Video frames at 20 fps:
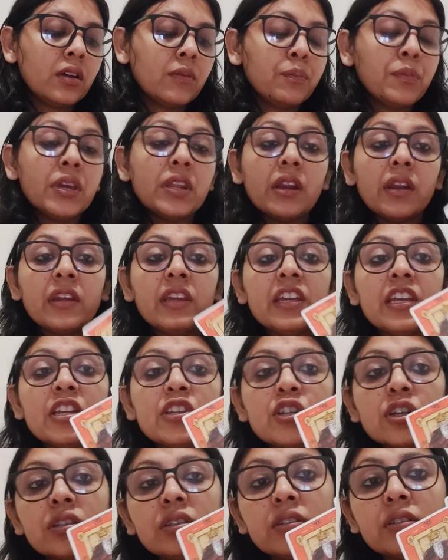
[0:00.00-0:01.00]
mirroring
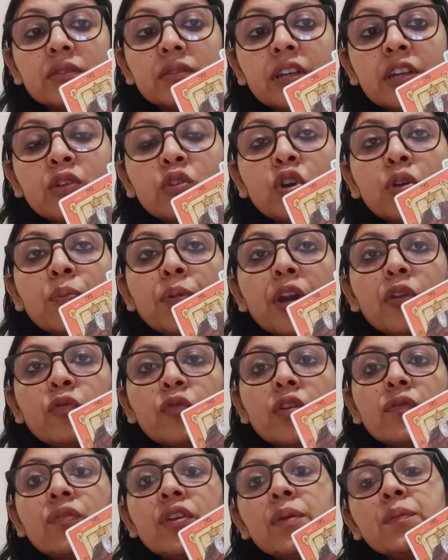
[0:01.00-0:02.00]
each other. It could be a
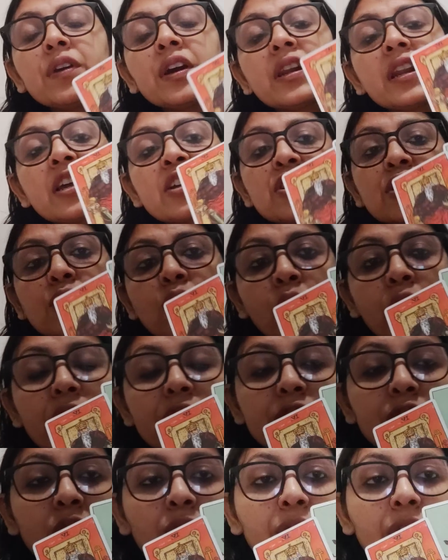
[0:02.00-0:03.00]
twin flame connection
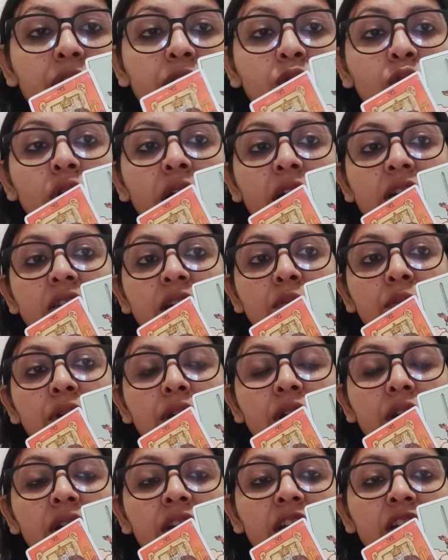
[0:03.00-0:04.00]
also, where you guys are
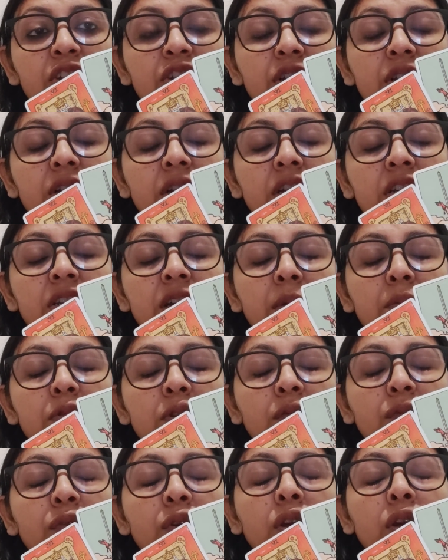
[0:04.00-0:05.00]
mirroring each other in
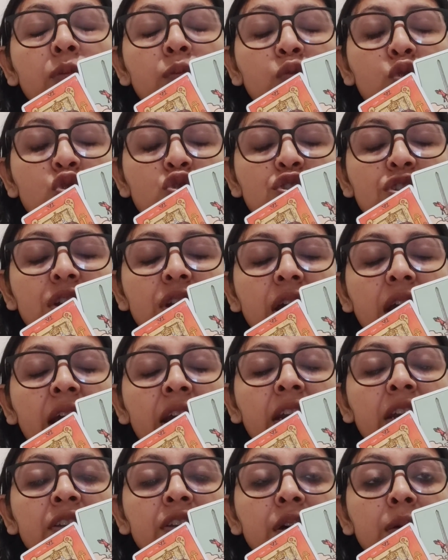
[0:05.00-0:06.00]
terms of your emotion
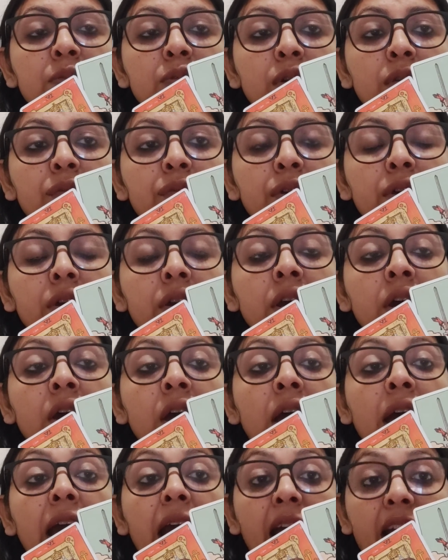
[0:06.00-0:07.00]
and in terms of your
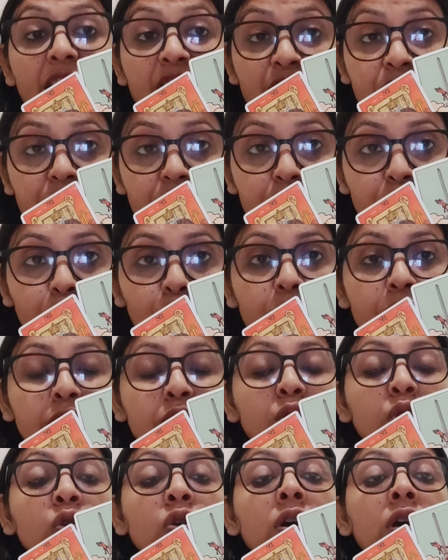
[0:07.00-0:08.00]
actions
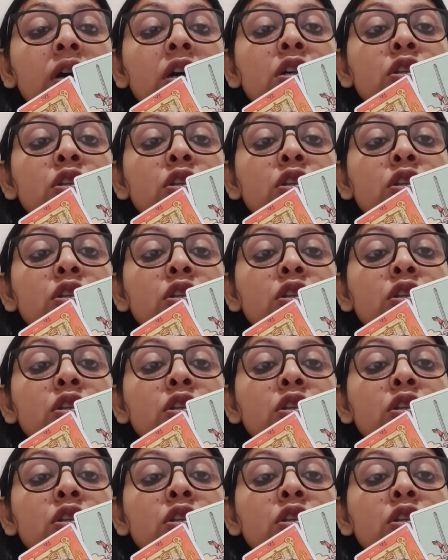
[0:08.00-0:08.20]
also.